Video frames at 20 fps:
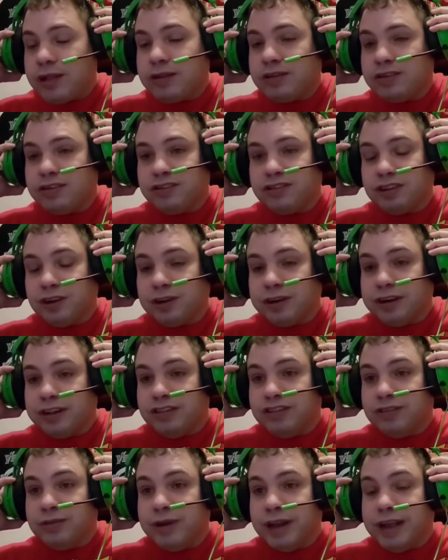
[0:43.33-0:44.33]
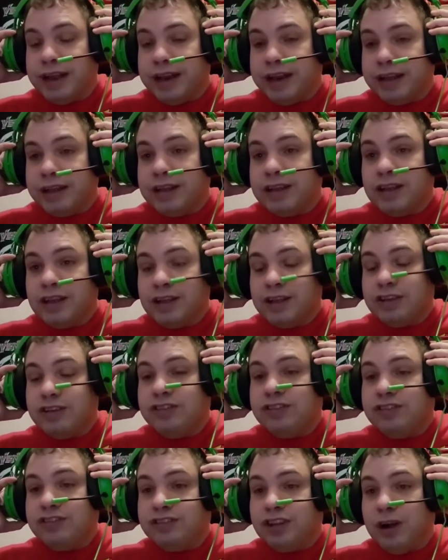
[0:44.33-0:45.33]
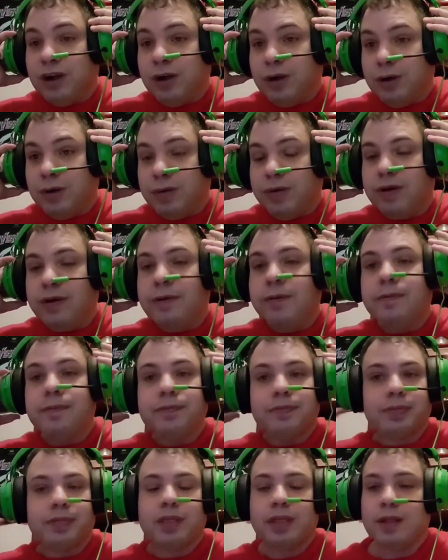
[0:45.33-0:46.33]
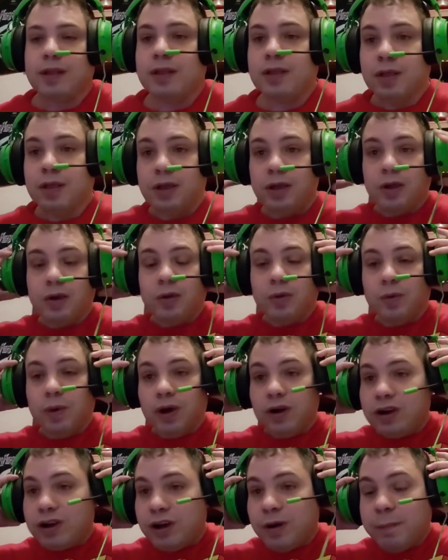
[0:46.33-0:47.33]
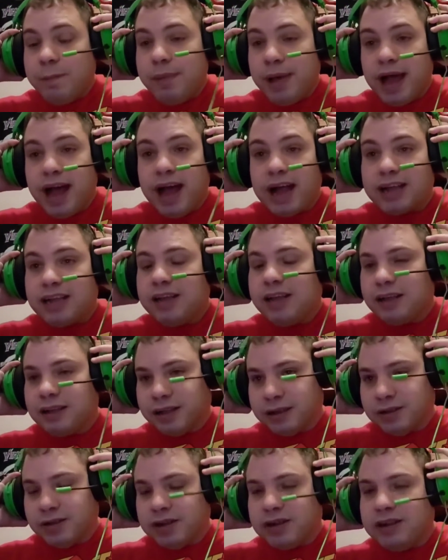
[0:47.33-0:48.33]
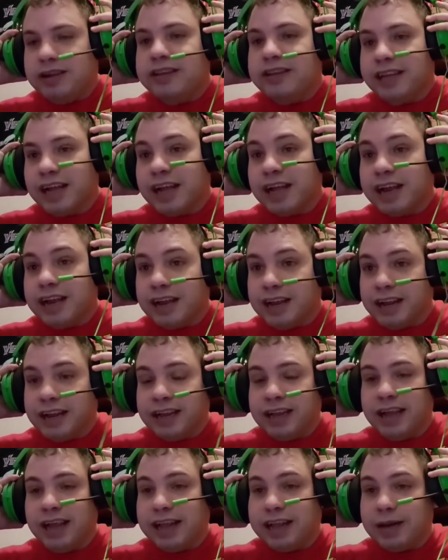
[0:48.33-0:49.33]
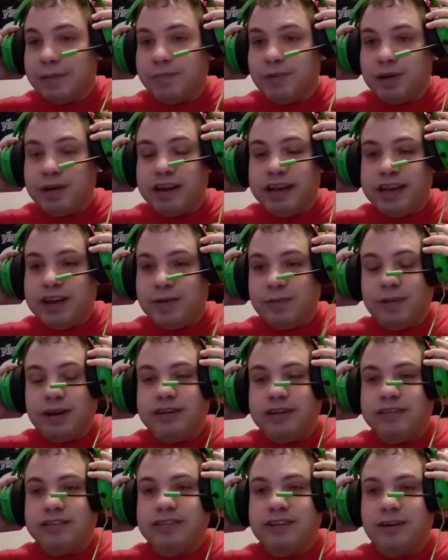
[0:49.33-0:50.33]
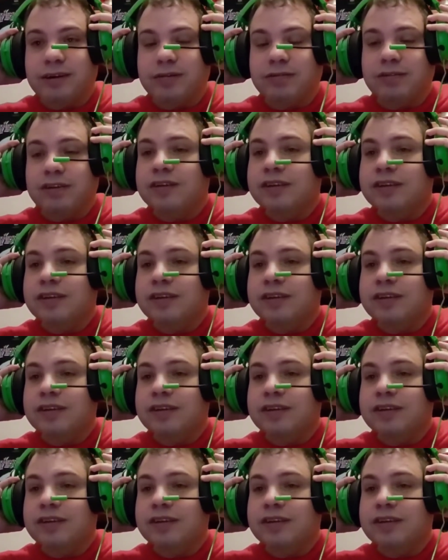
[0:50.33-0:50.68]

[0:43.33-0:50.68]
starting today. So, welcome back. Damn, I can barely hear myself.